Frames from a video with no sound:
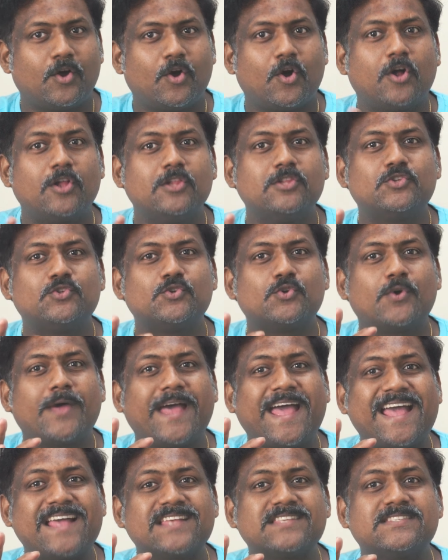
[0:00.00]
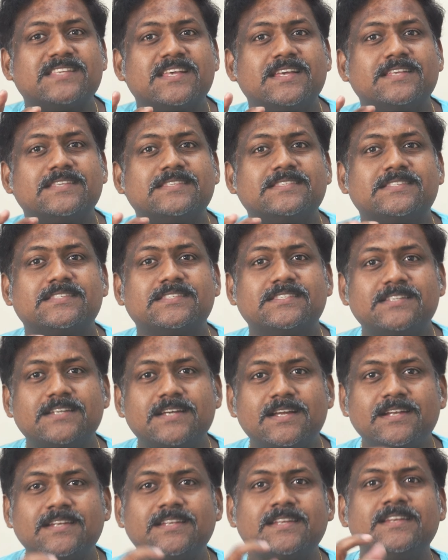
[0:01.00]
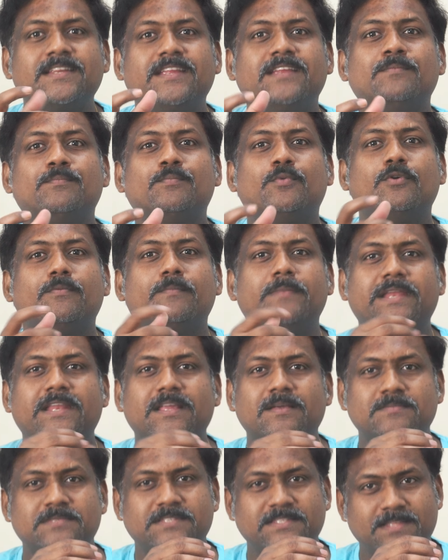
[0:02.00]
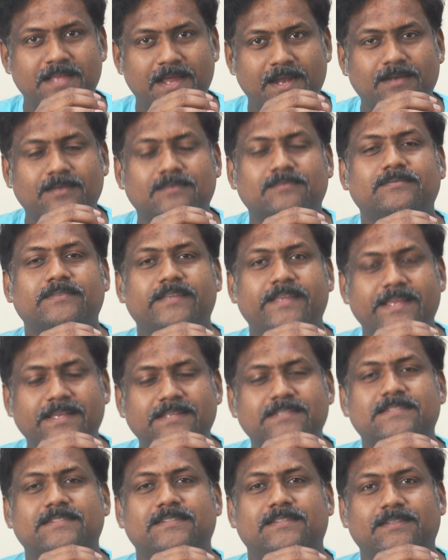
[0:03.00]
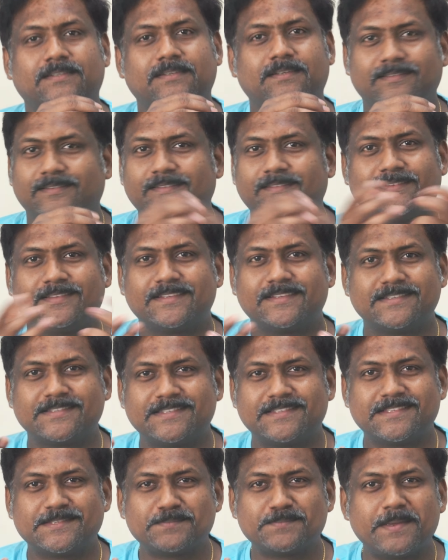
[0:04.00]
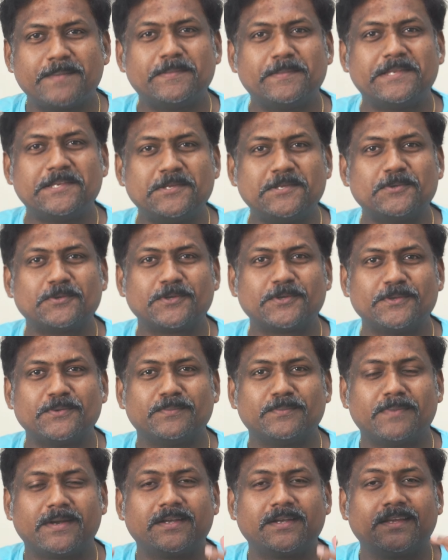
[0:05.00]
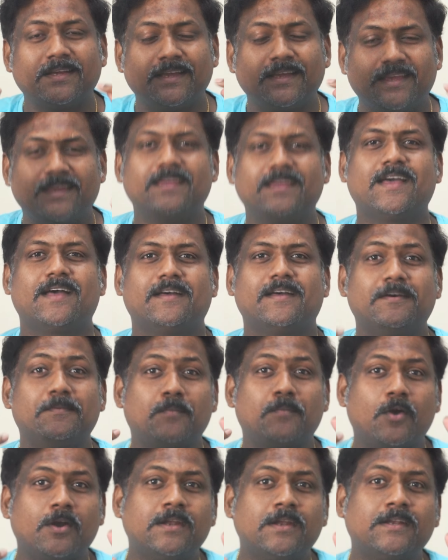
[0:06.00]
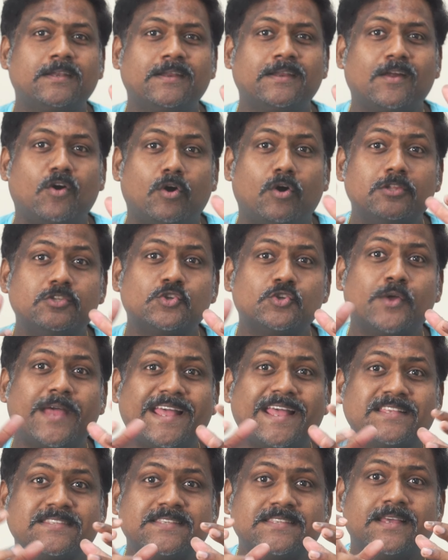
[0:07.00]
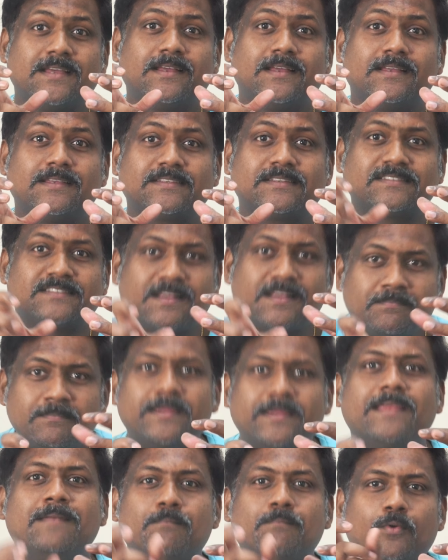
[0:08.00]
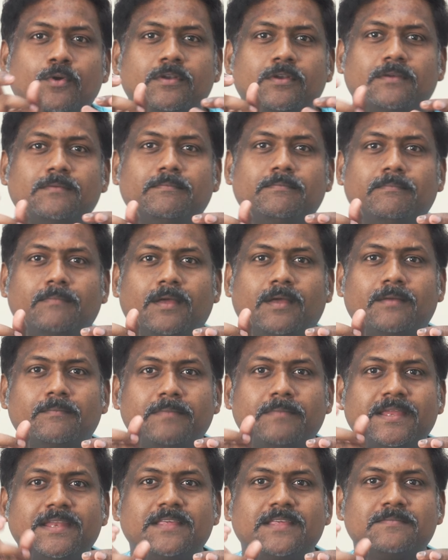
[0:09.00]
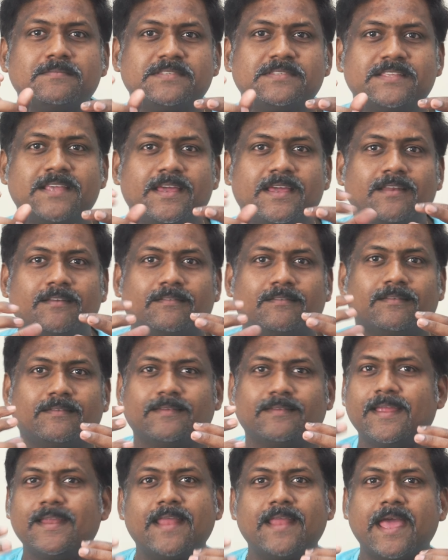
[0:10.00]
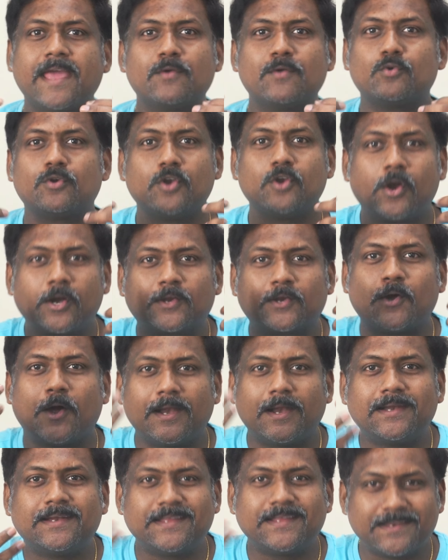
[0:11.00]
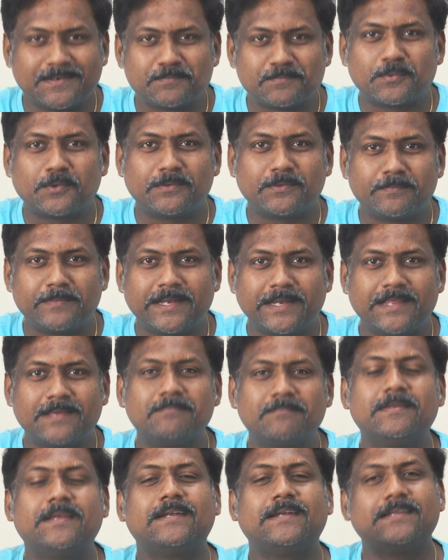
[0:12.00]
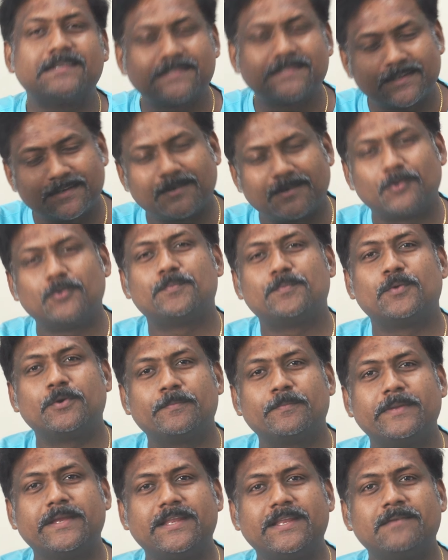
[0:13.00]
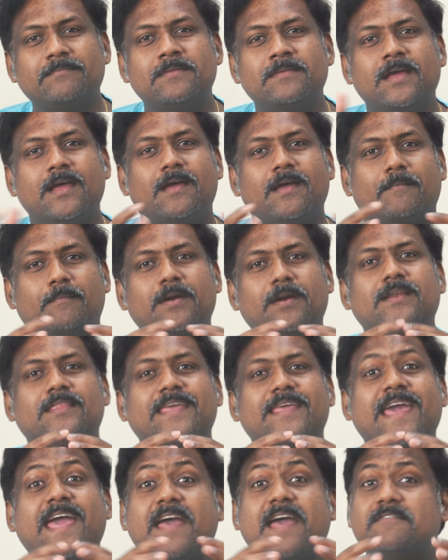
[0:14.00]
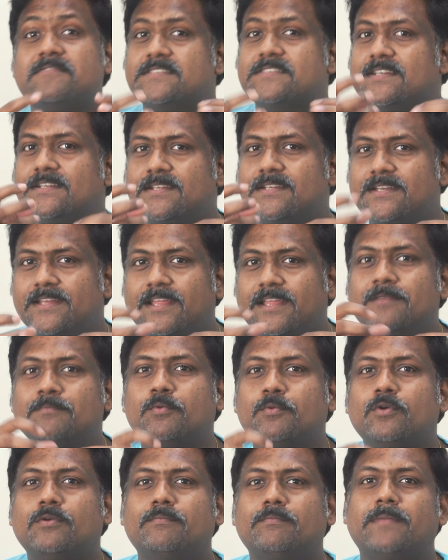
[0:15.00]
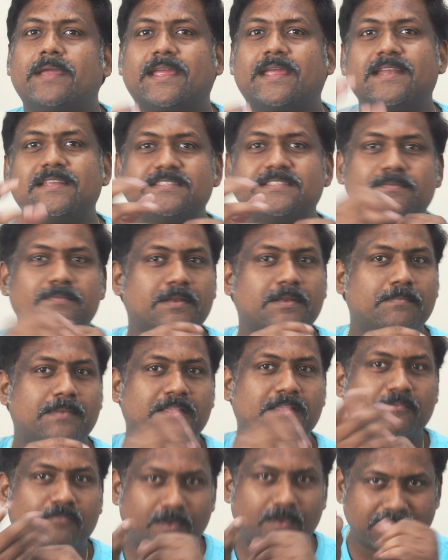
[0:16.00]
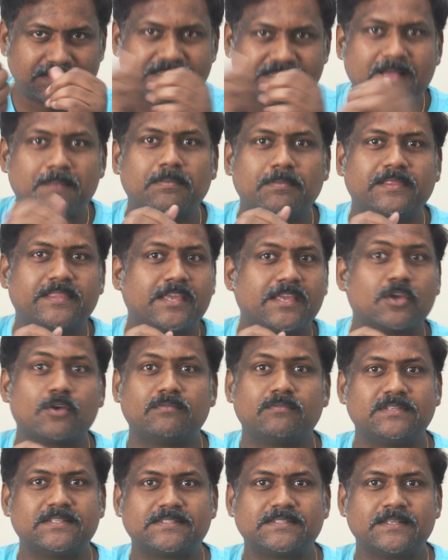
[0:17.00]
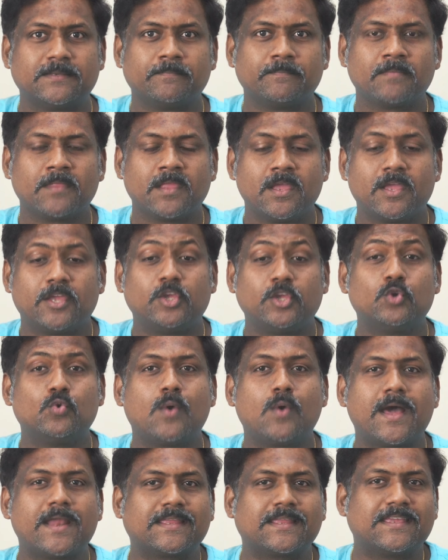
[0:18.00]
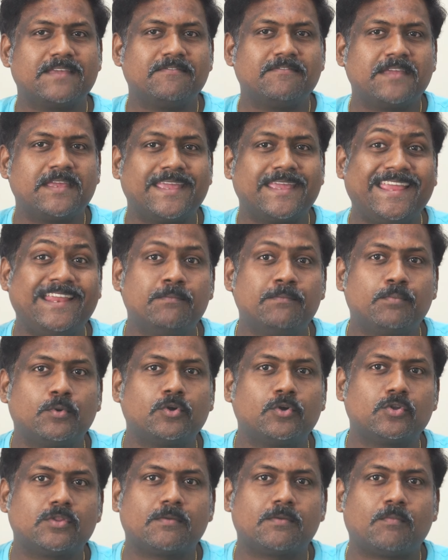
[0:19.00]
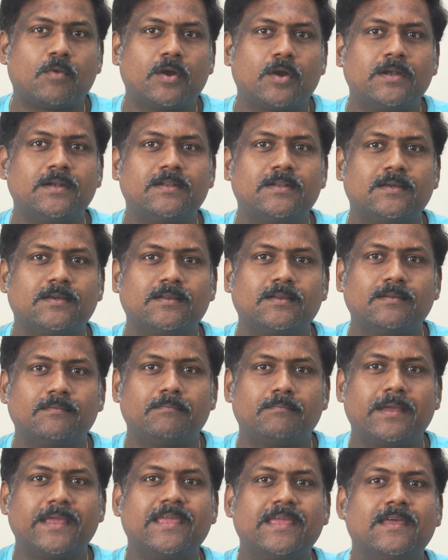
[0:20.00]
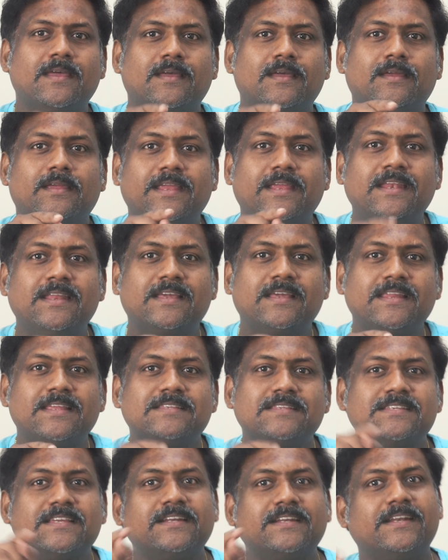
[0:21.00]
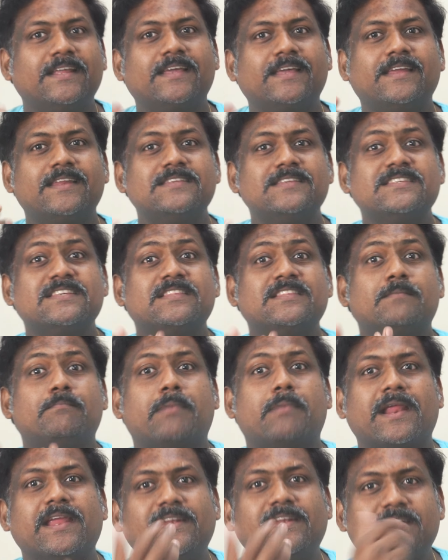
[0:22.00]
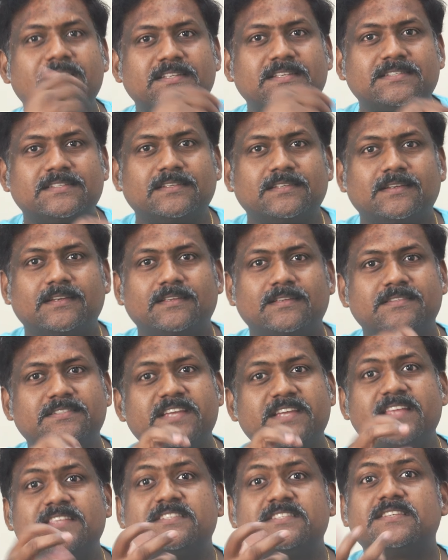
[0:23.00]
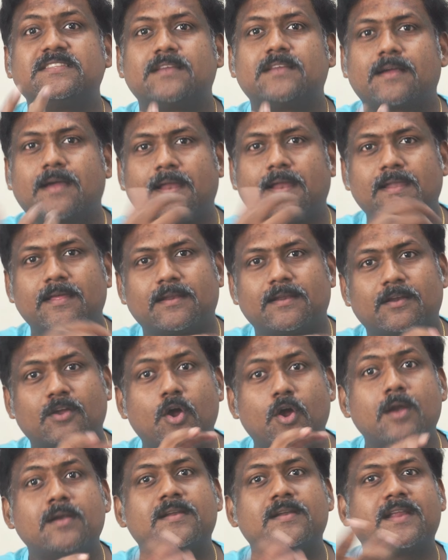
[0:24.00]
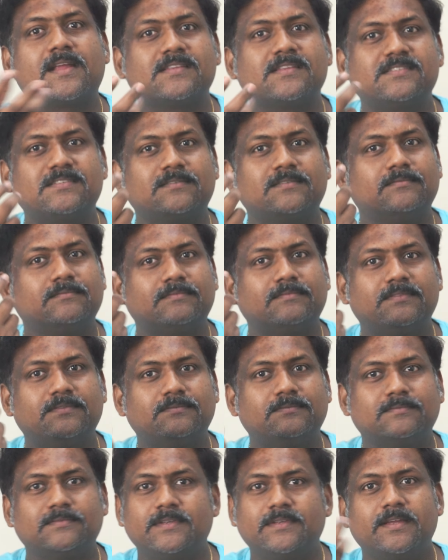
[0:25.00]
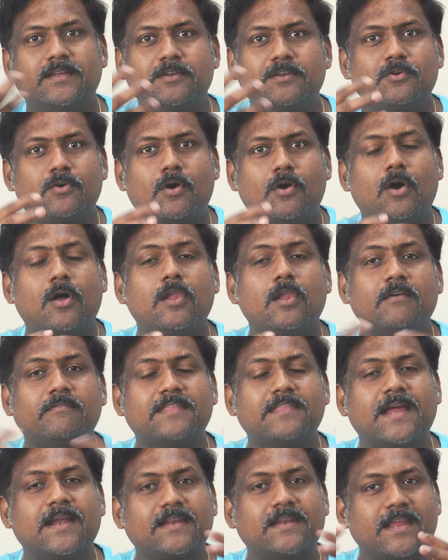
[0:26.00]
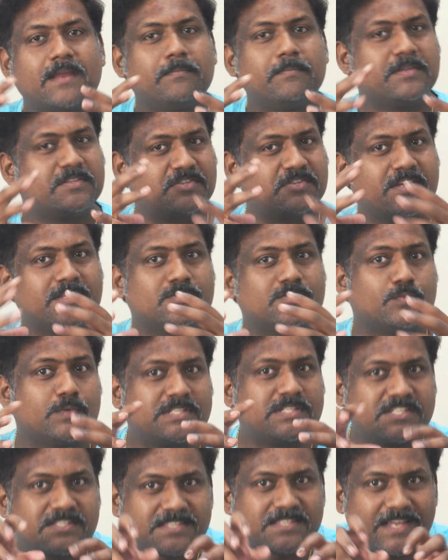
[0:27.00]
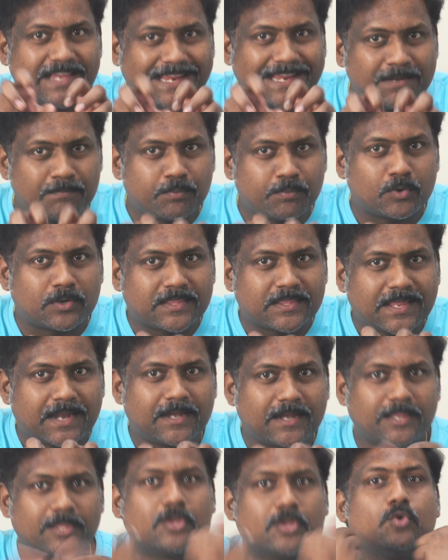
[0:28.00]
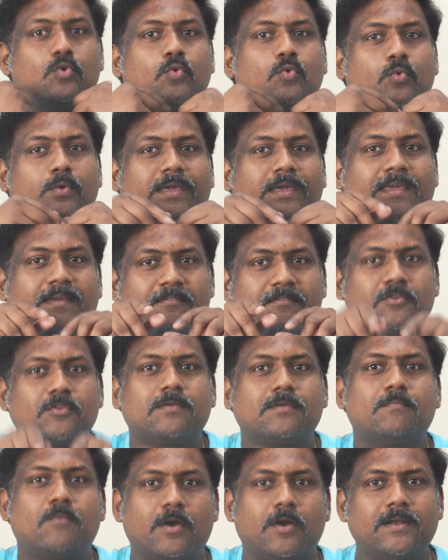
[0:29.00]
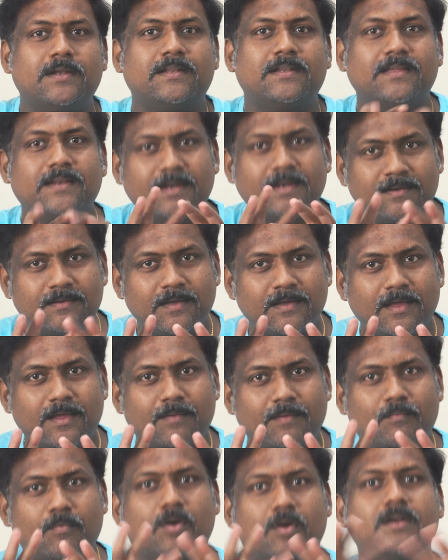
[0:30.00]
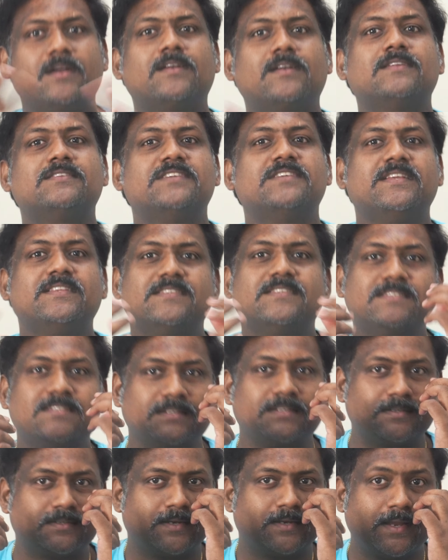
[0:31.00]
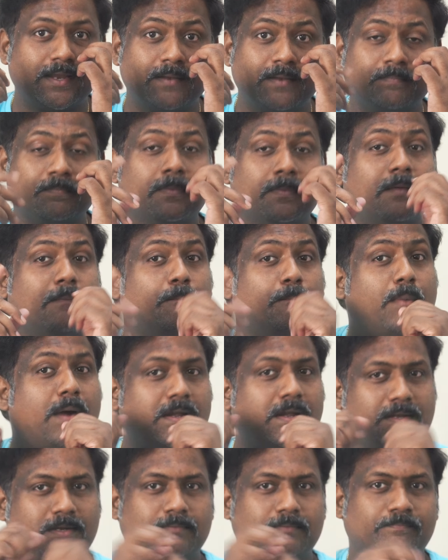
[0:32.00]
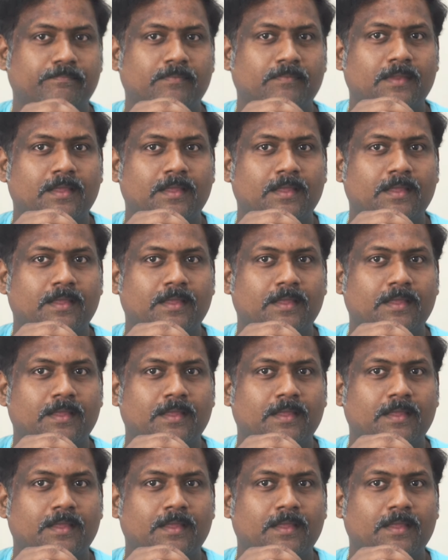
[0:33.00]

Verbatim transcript: also has certain input mediums in that? Yes, this, this may be new to you, but yeah, a monitor also has some input uh, mediums there and I would not call it an input medium, it is an output medium, but they have certain input mechanism in place. For example, think of this, you are giving input to the monitor by increasing, decreasing the brightness, changing the color, contrast, you know, all of that can be changed, which is the input that you give to the monitor and monitor changes it, right? But